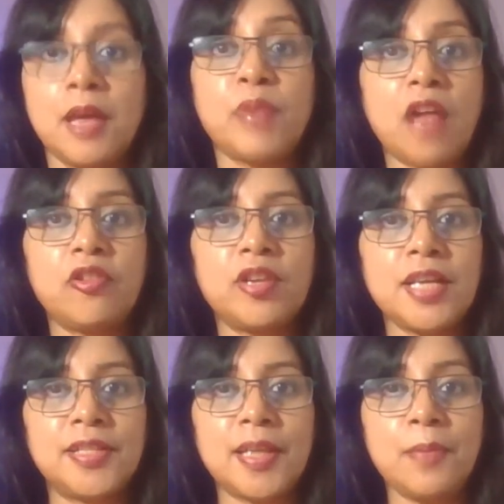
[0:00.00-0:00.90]

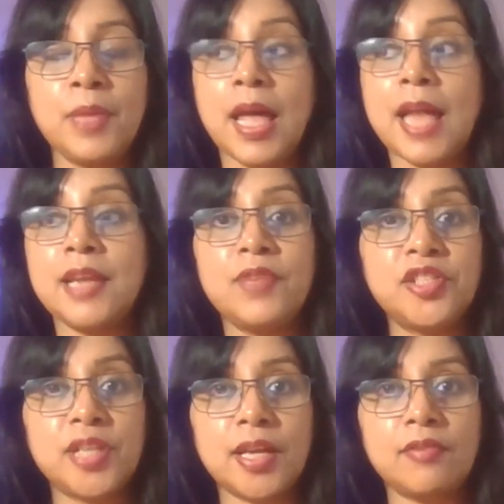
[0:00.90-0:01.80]
prioritize them, and
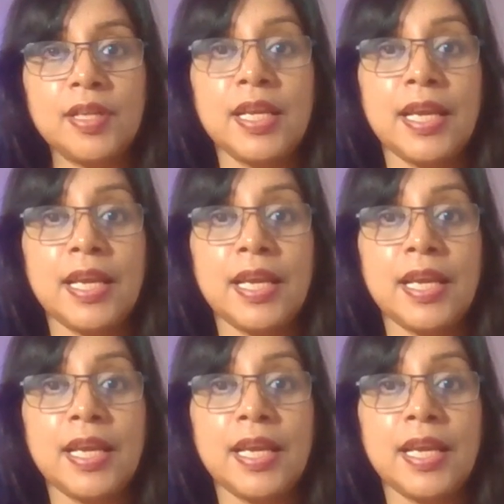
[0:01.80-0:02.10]
even generate